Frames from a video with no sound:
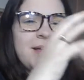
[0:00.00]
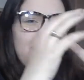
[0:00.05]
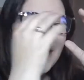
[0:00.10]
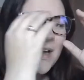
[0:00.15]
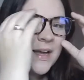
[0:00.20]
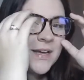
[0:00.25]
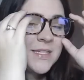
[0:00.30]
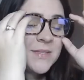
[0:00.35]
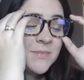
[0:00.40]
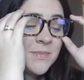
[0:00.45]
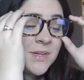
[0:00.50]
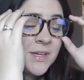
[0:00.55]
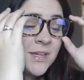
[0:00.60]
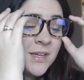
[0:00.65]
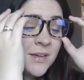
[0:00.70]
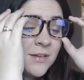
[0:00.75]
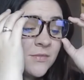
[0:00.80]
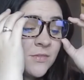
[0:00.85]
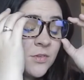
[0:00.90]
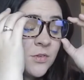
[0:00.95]
As
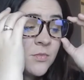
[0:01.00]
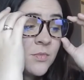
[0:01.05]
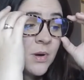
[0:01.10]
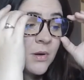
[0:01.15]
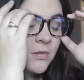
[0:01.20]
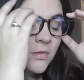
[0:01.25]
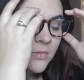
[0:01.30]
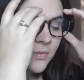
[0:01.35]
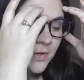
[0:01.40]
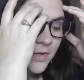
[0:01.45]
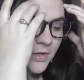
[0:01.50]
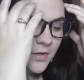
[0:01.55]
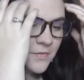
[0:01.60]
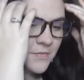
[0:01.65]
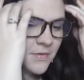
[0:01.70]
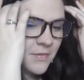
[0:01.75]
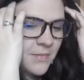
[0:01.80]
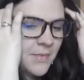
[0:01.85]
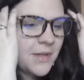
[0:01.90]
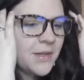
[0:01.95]
many of you probably know
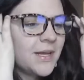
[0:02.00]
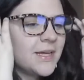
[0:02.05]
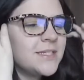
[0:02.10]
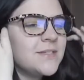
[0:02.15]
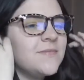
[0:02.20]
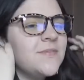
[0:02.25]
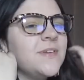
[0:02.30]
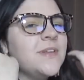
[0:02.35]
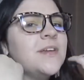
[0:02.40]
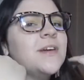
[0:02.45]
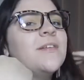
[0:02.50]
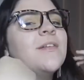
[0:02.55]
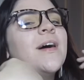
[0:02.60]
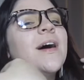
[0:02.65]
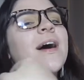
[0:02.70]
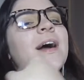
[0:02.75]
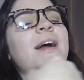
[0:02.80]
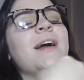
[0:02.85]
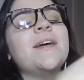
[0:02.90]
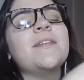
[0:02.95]
from my last video,
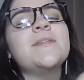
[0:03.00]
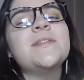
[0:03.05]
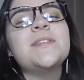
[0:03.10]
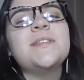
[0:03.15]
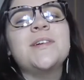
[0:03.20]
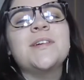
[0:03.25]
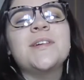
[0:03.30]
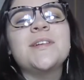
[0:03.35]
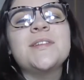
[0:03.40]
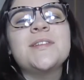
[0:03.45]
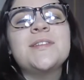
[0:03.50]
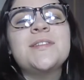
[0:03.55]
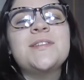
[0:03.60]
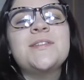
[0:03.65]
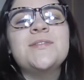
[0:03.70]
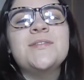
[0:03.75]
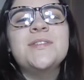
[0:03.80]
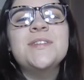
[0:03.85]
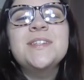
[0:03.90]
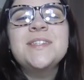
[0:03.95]
I have started
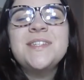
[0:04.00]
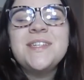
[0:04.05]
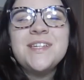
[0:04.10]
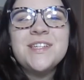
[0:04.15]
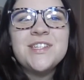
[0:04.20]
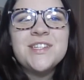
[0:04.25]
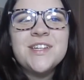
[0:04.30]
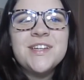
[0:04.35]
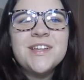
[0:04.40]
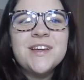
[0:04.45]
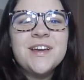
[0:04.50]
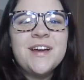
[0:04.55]
student teaching.